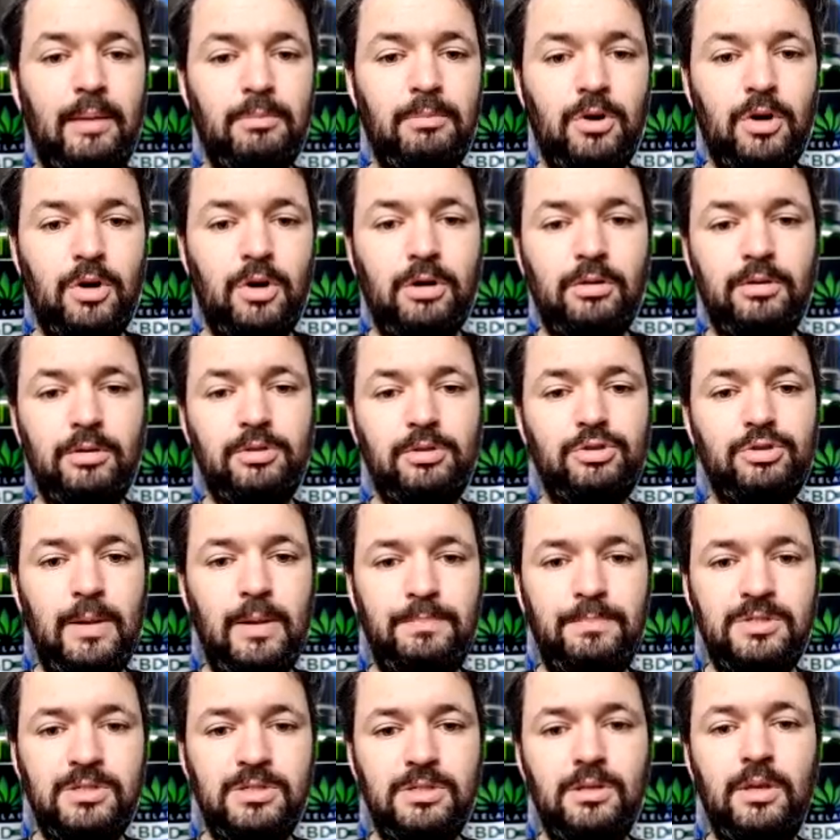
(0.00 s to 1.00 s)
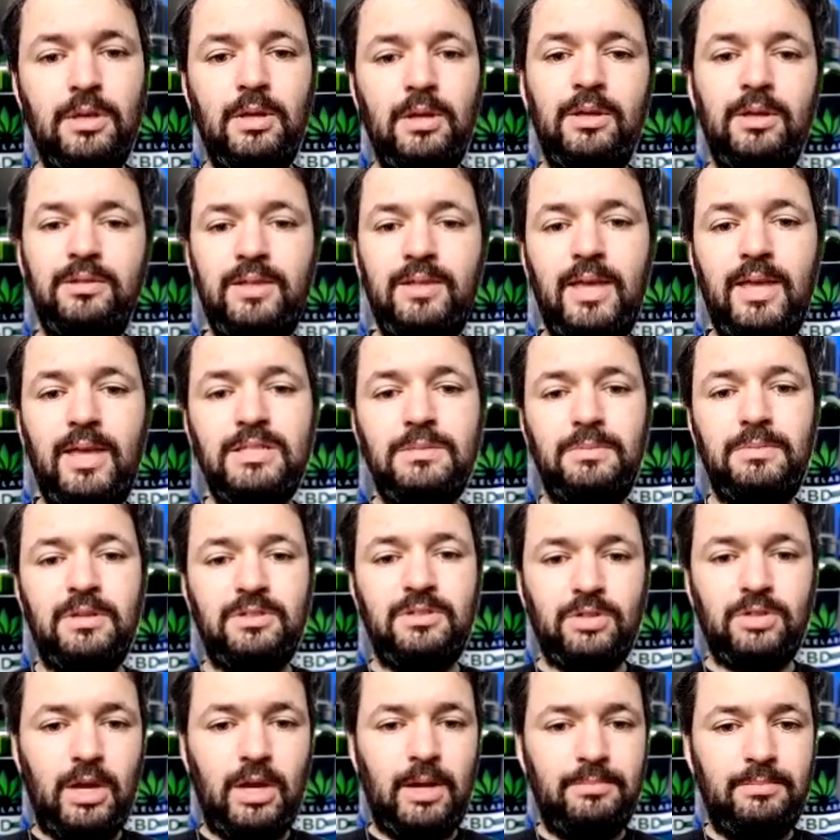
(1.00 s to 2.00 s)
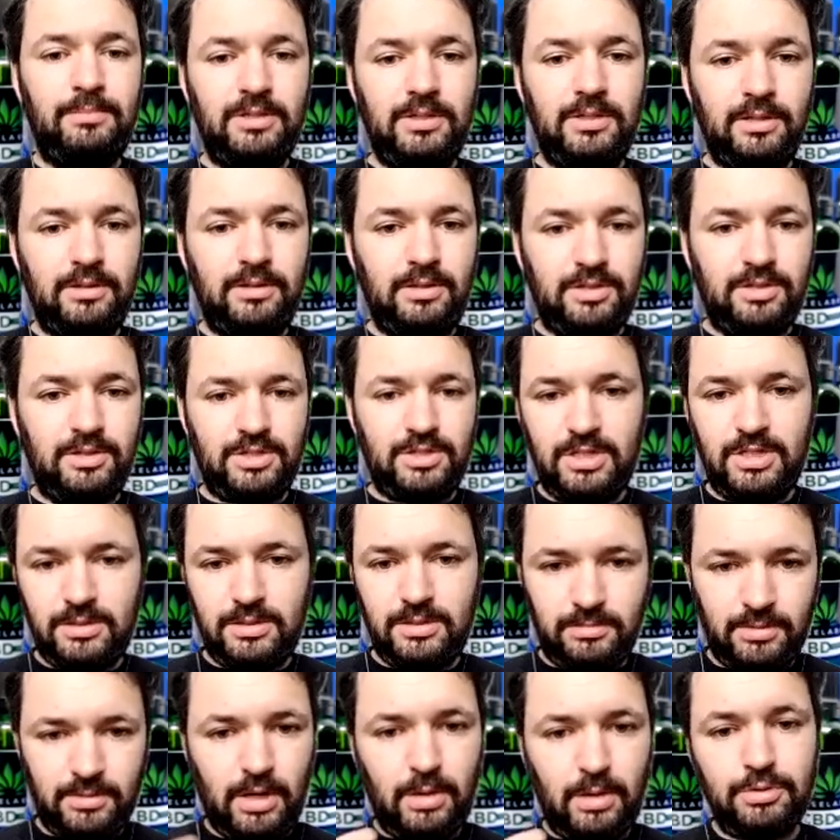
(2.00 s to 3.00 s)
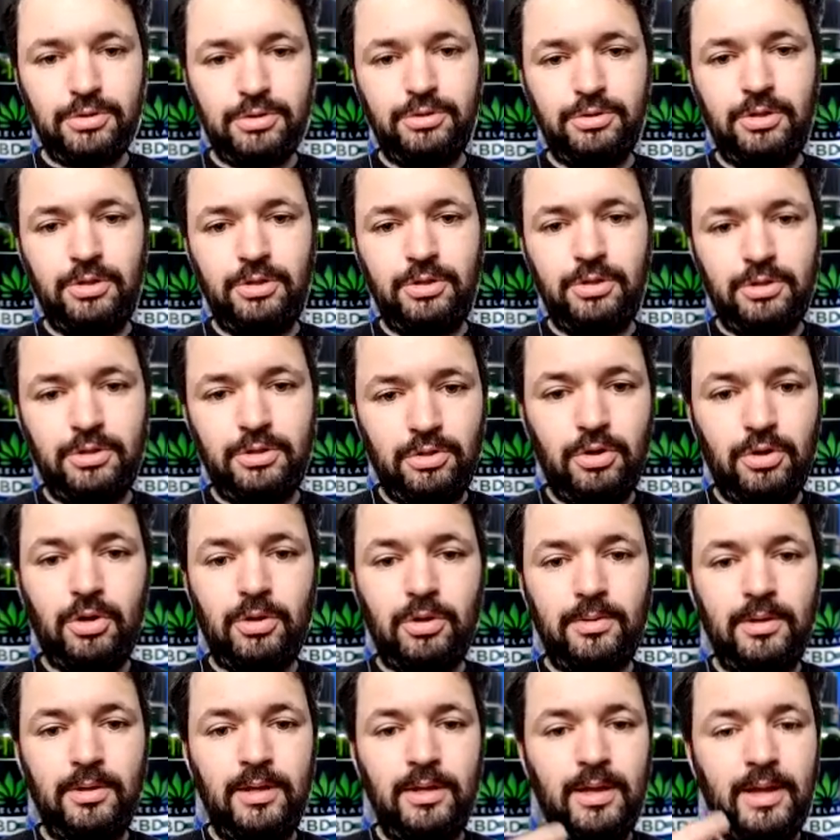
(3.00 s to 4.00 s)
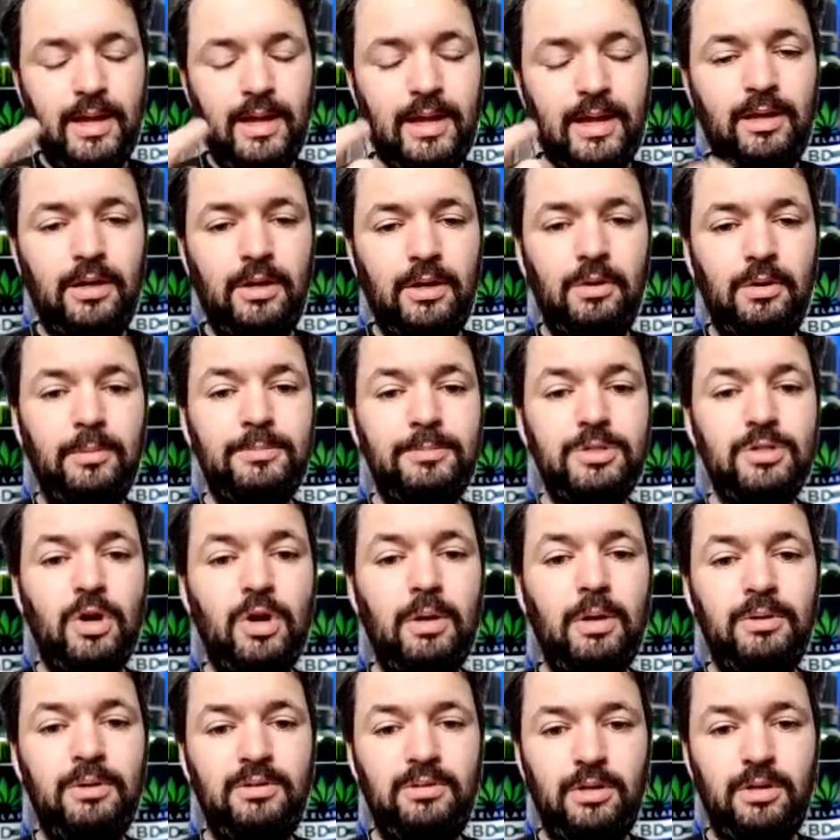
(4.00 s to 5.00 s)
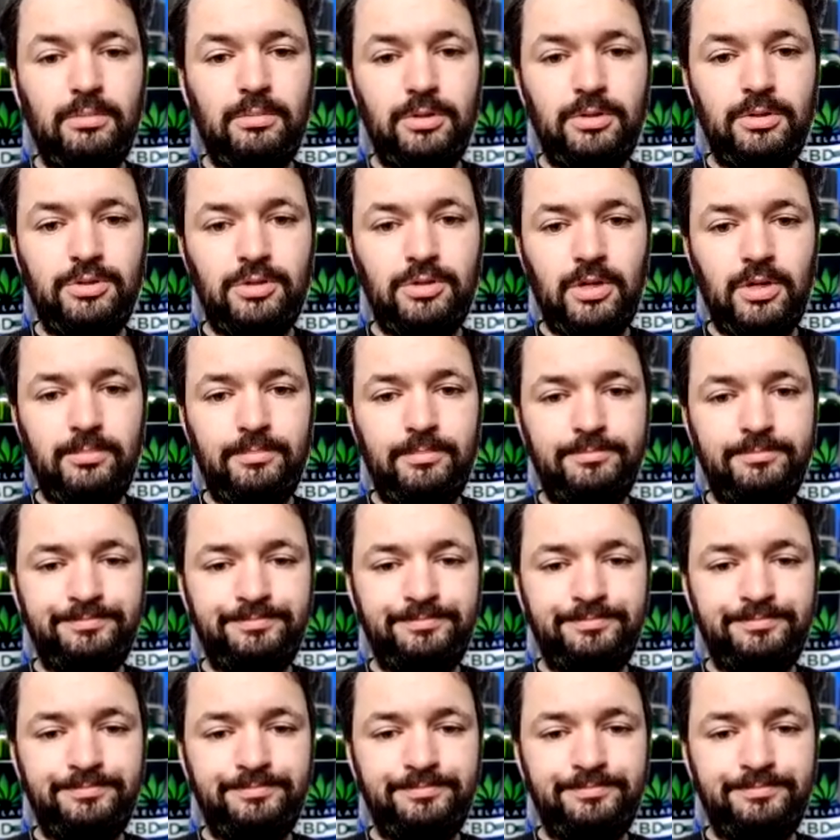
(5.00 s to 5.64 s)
Oral drops takes a bit of time to get into your system. It goes under your tongue and then it'll absorb into your bloodstream.